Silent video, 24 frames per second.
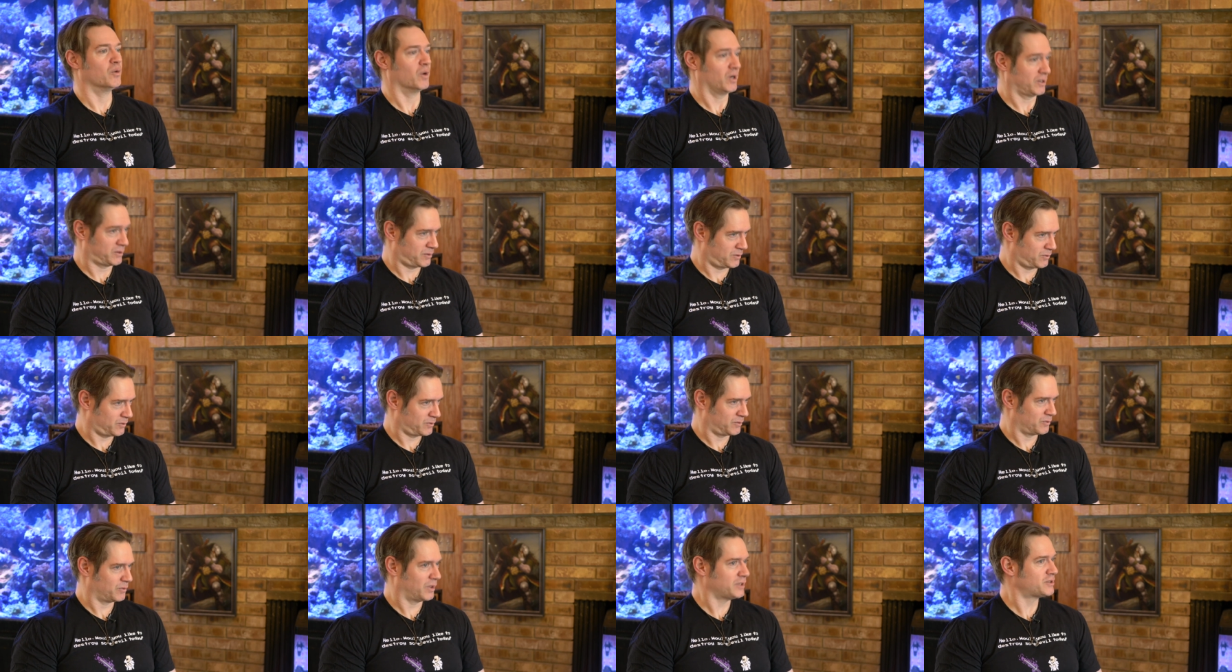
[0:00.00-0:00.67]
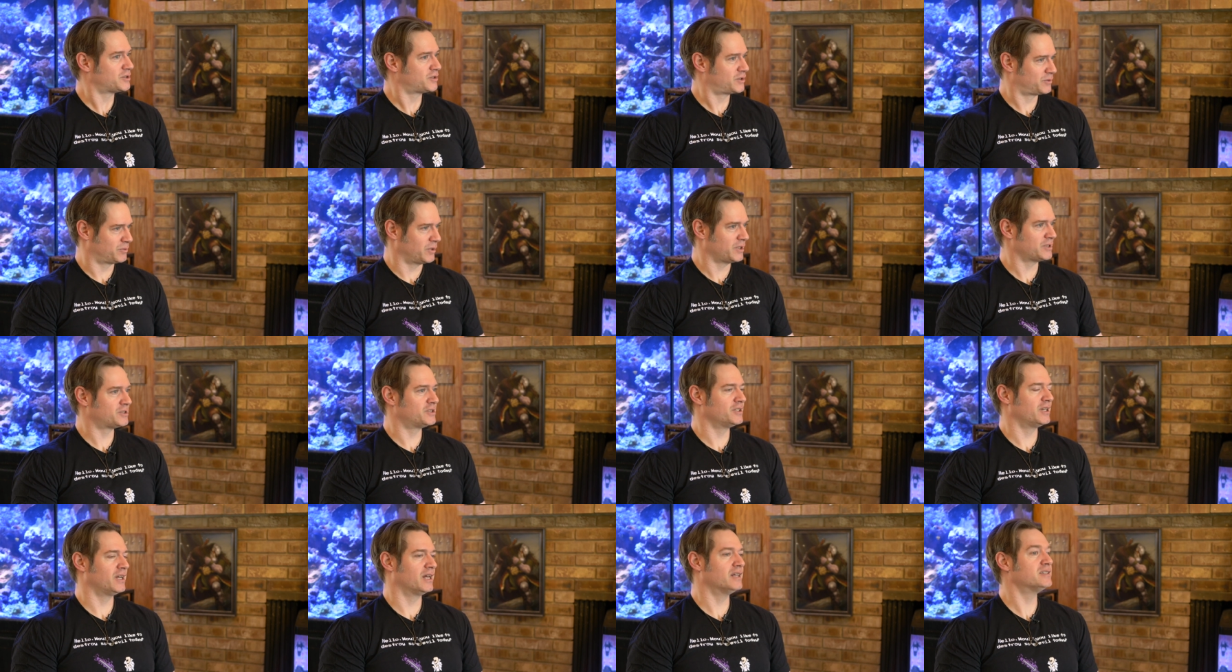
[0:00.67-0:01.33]
What what's
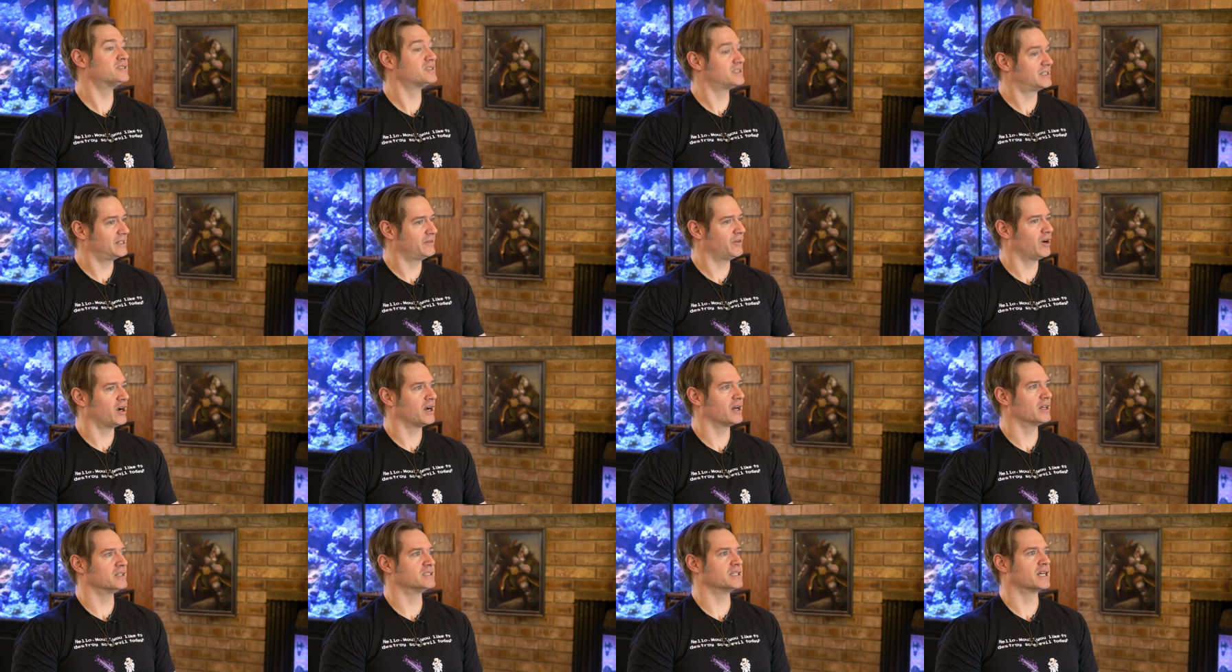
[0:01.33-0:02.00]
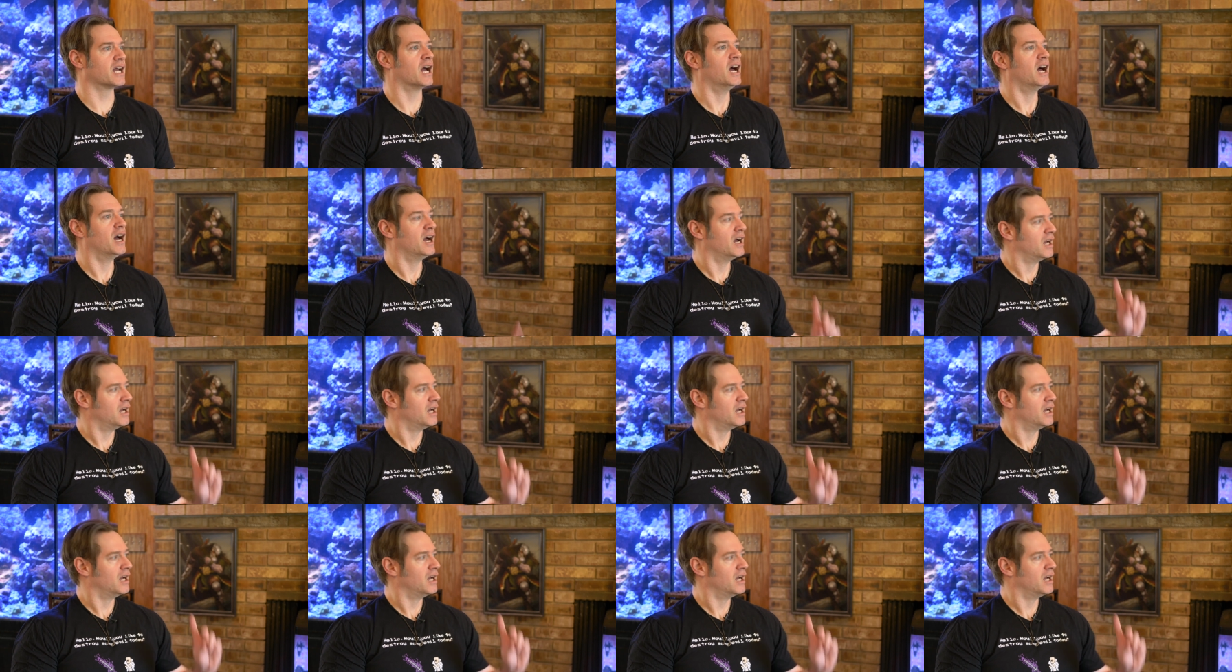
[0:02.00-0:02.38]
what's your and Steve Argyle? He's like,